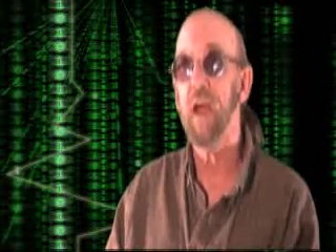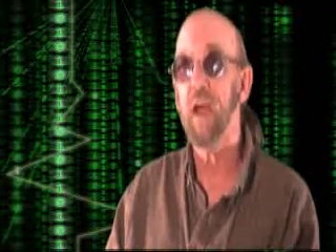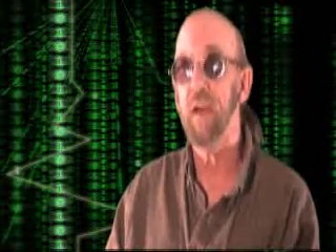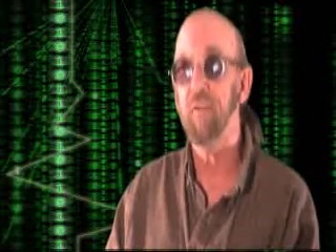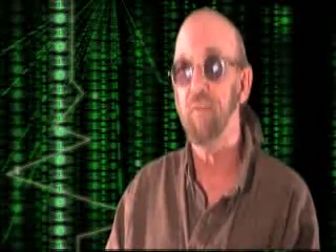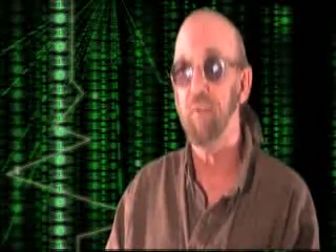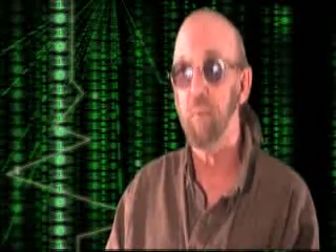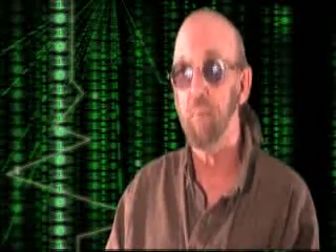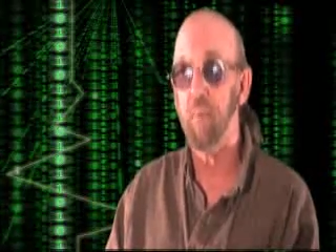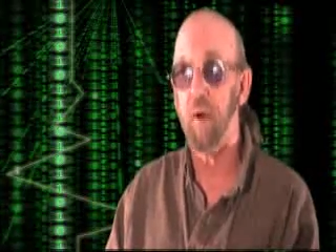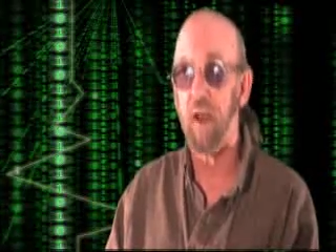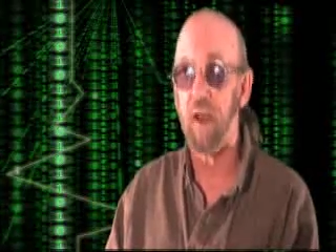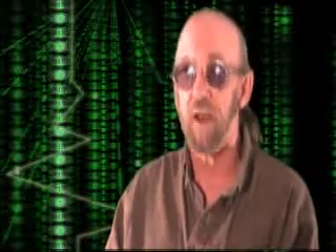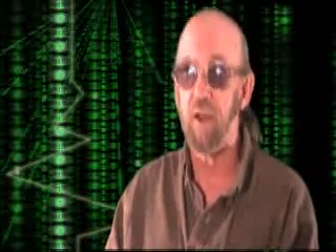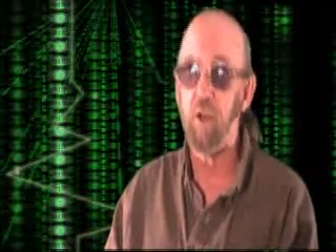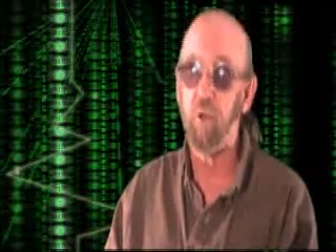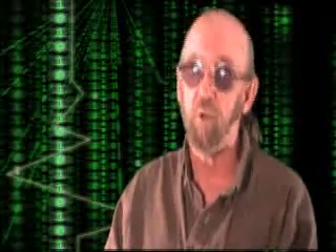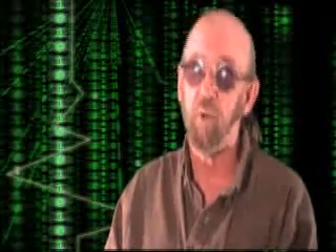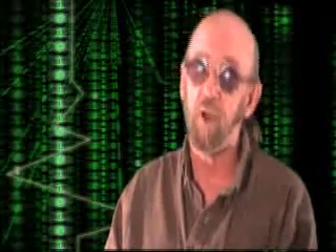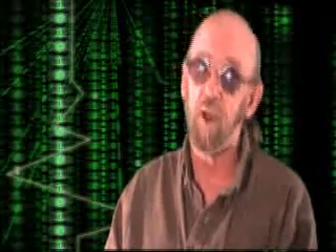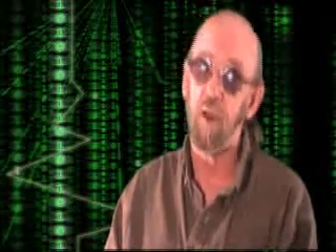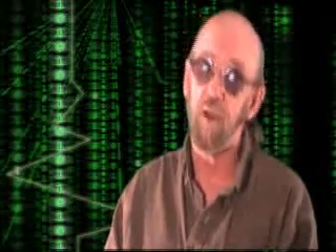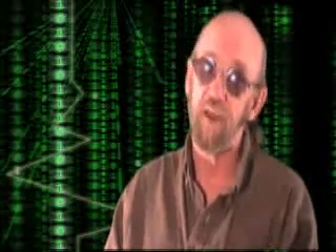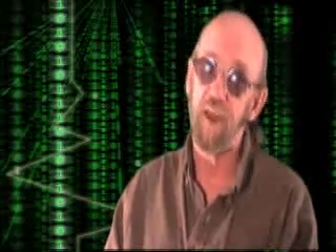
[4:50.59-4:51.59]
everybody knew
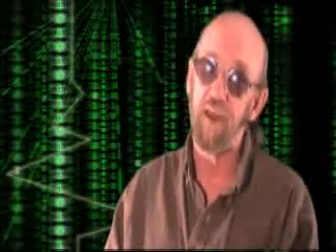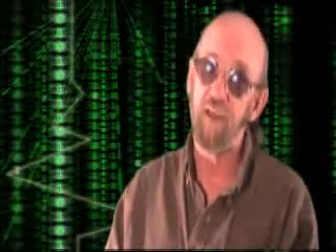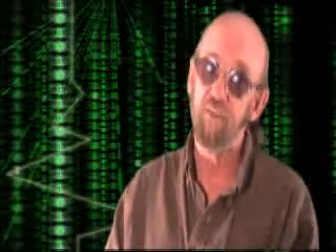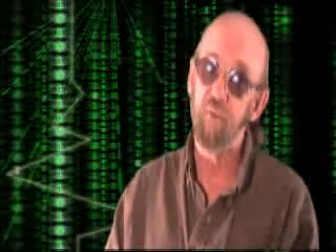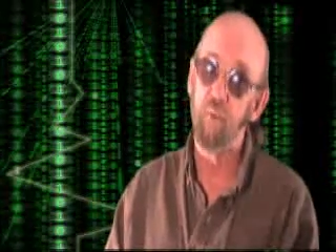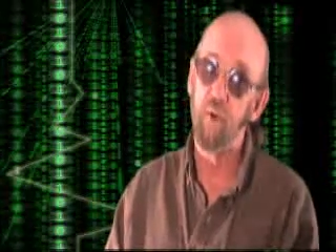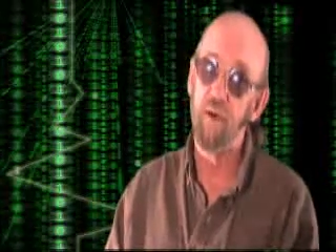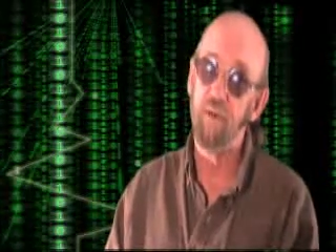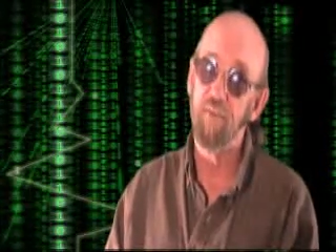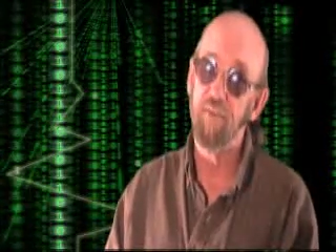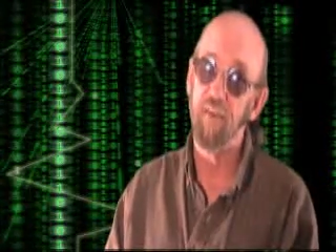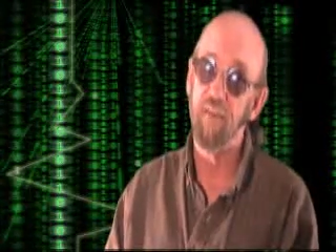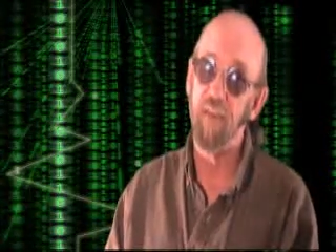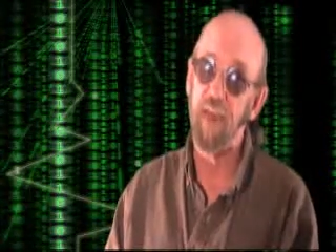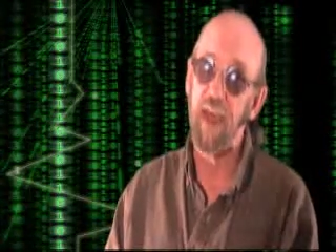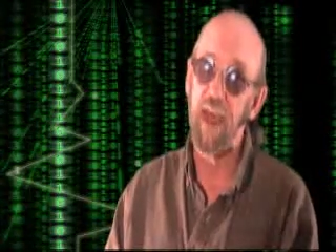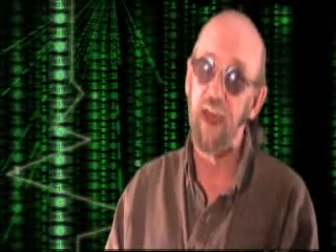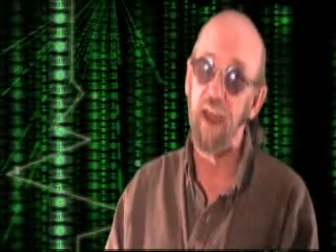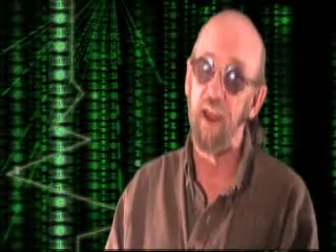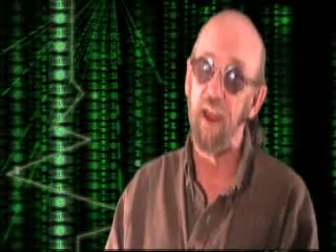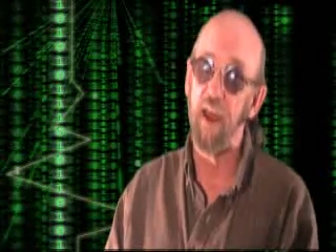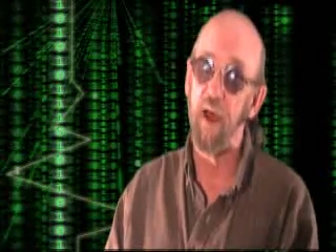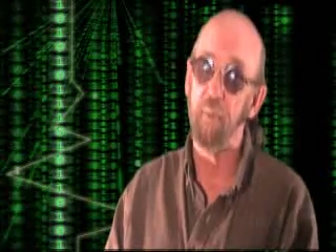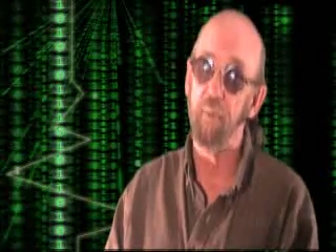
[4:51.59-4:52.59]
what Linux was, and they
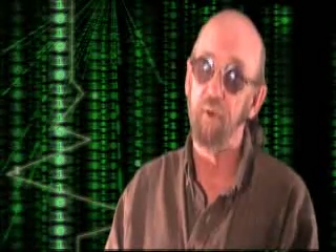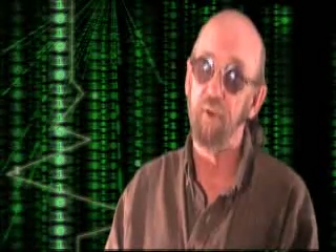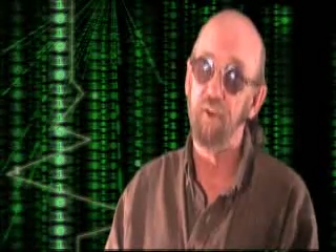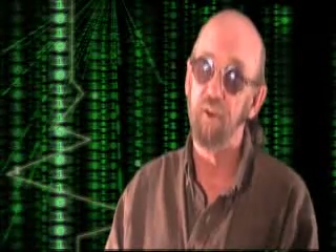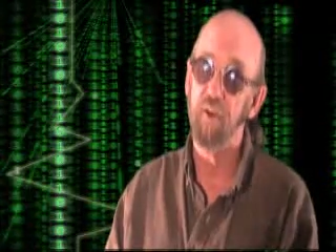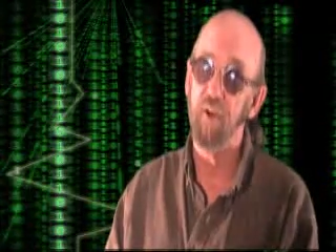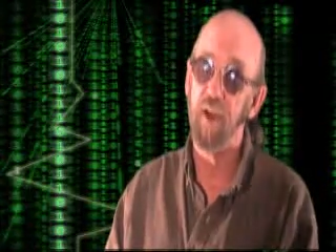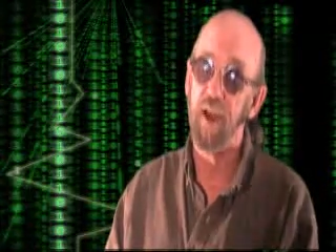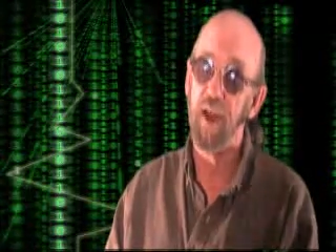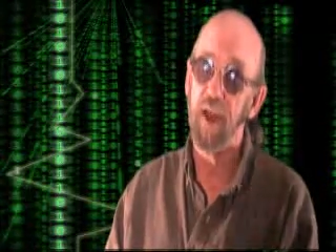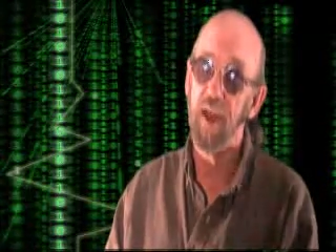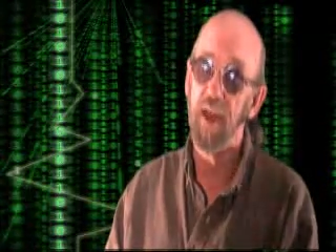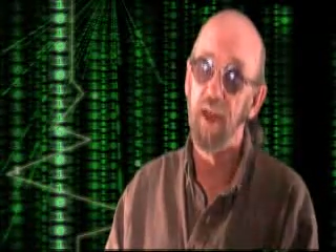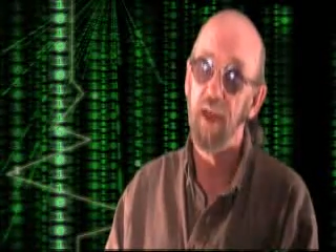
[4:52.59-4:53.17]
had an opportunity.